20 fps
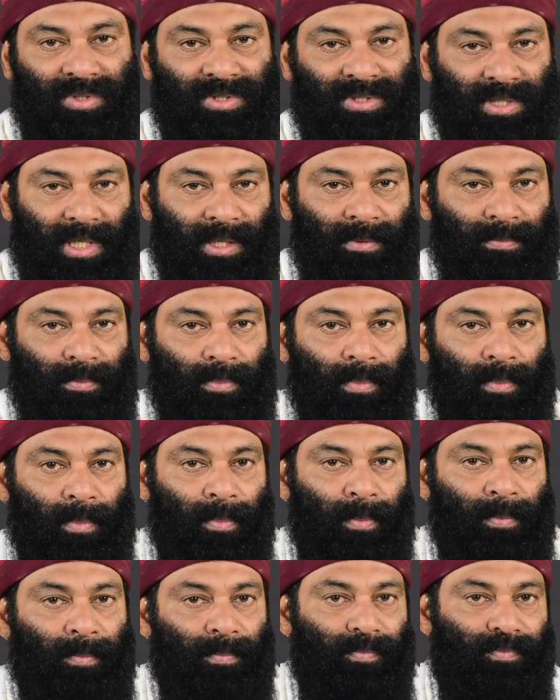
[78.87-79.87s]

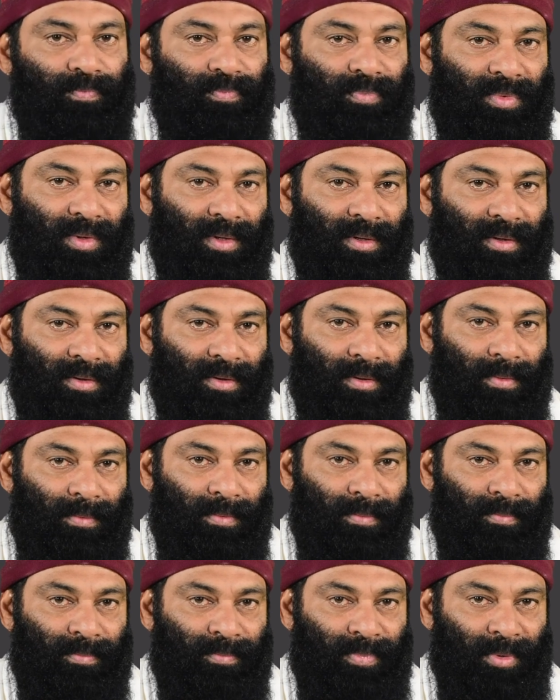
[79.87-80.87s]
Zen
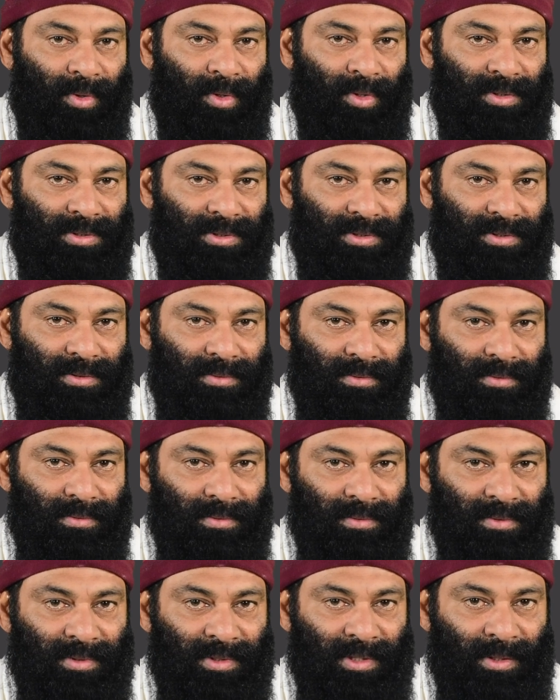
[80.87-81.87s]
bones,
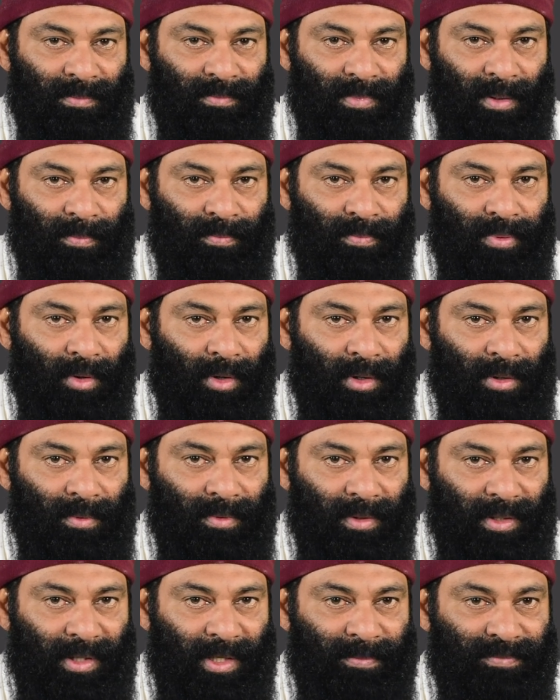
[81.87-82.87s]
written by Paul
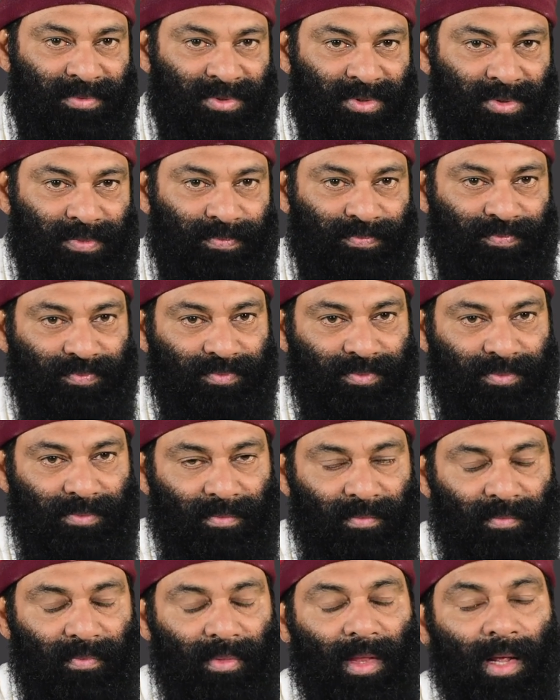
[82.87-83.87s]
Reps.
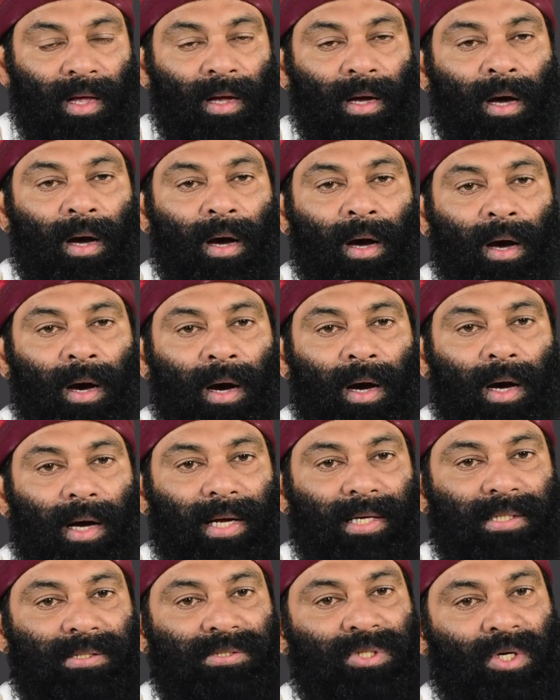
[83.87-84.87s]

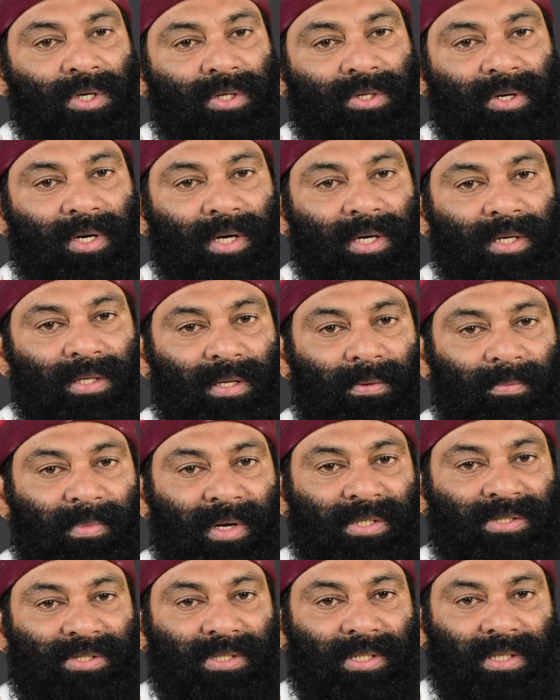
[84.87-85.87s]
In Tokyo in the
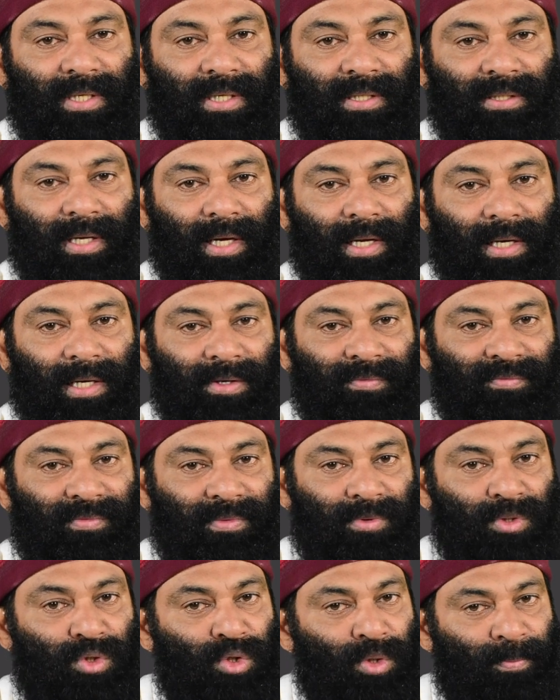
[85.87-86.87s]
Meiji era, there
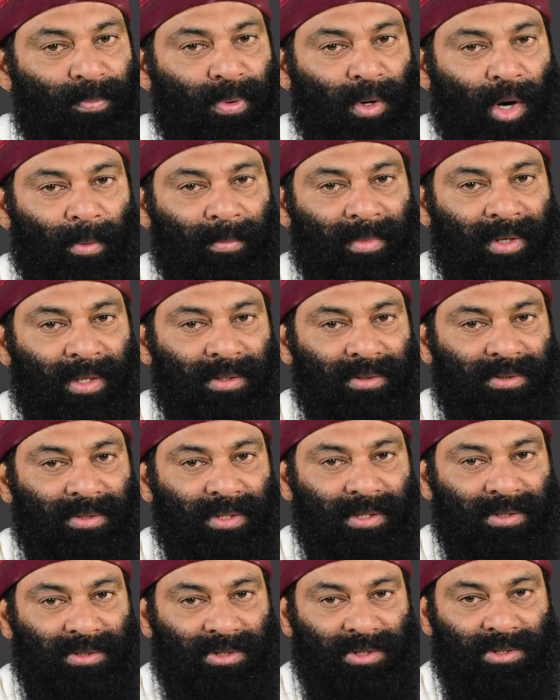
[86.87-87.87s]
lived two prominent
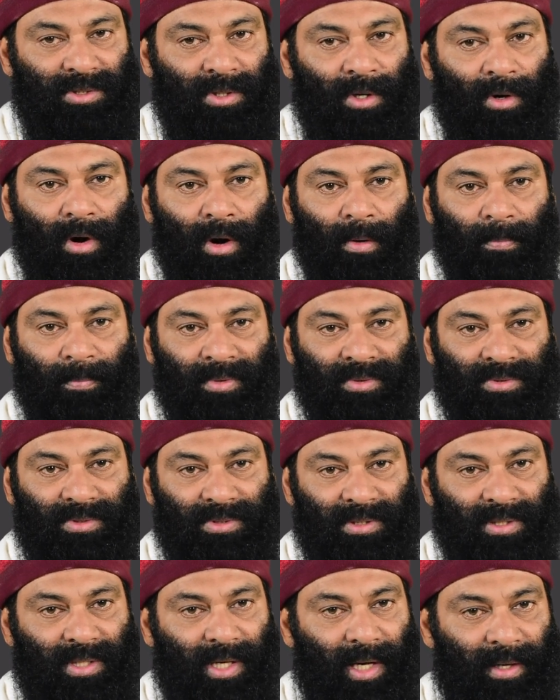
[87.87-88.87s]
teachers of
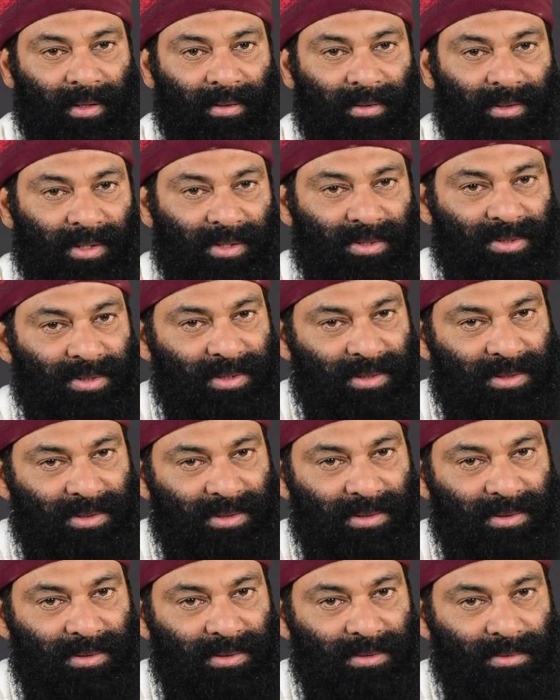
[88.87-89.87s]
opposite
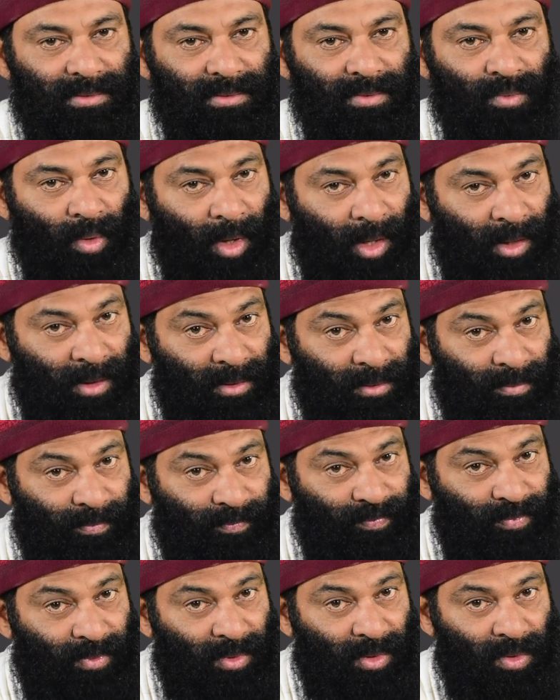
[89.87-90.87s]
characteristics.
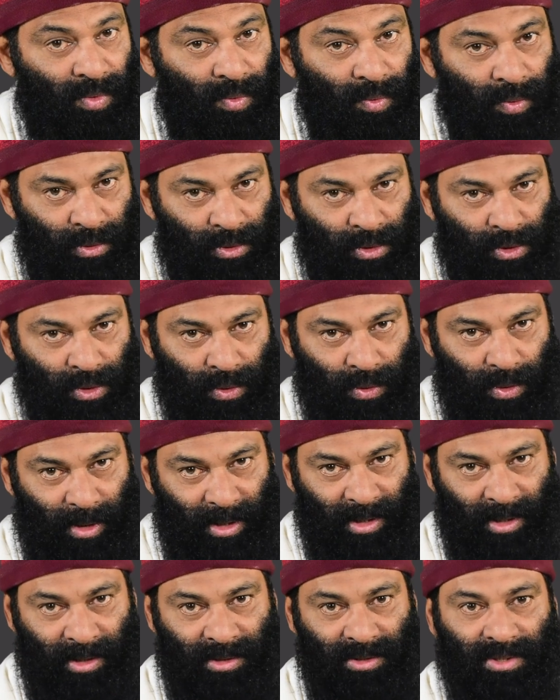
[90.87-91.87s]
One, Uncho,
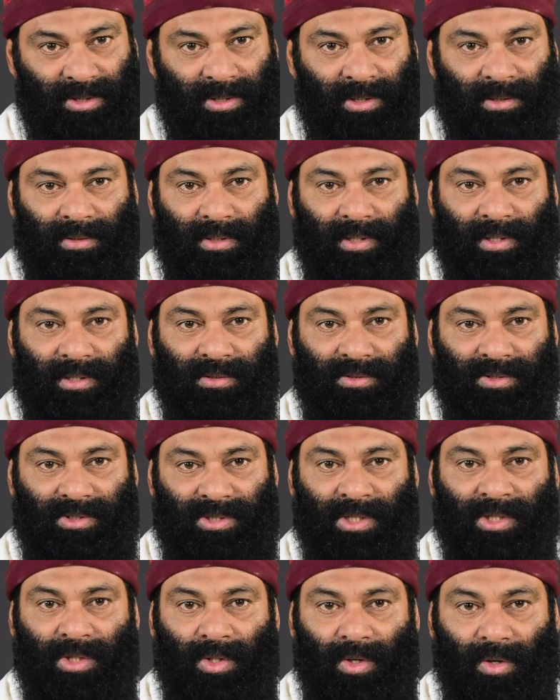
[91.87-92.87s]
an instructor in
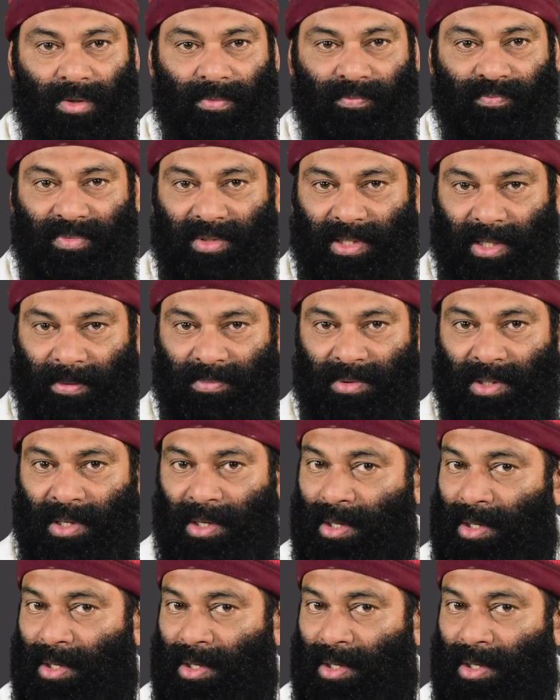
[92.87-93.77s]
Shingon, kept